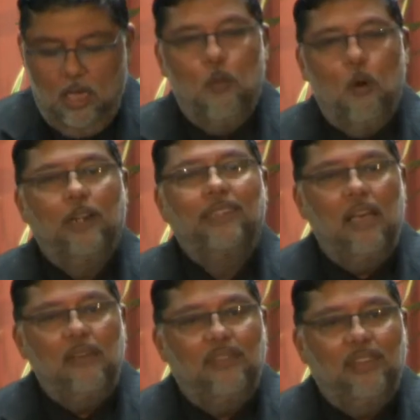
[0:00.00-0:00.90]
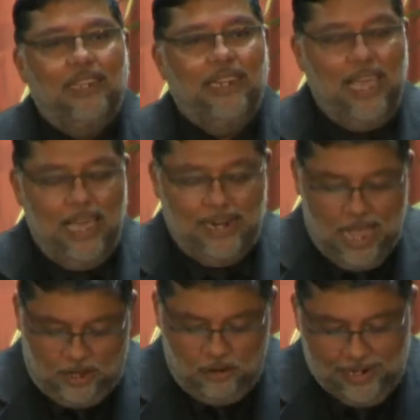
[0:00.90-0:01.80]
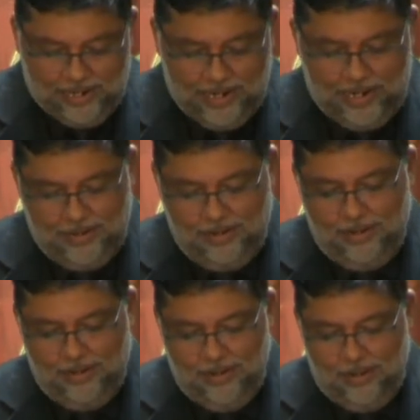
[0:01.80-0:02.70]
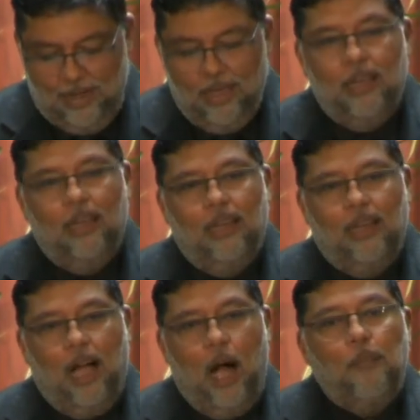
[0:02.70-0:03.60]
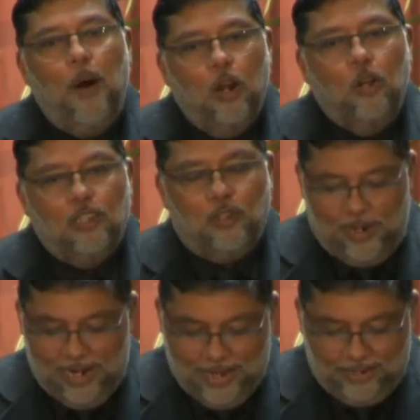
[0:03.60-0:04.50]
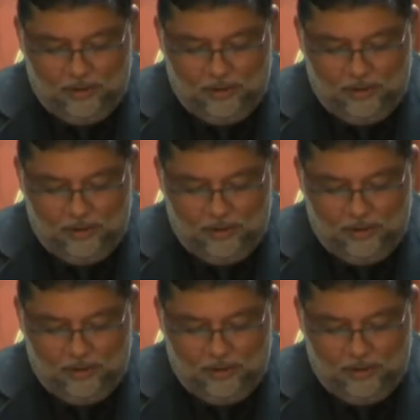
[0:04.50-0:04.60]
more definitely and accurately. Apollos would like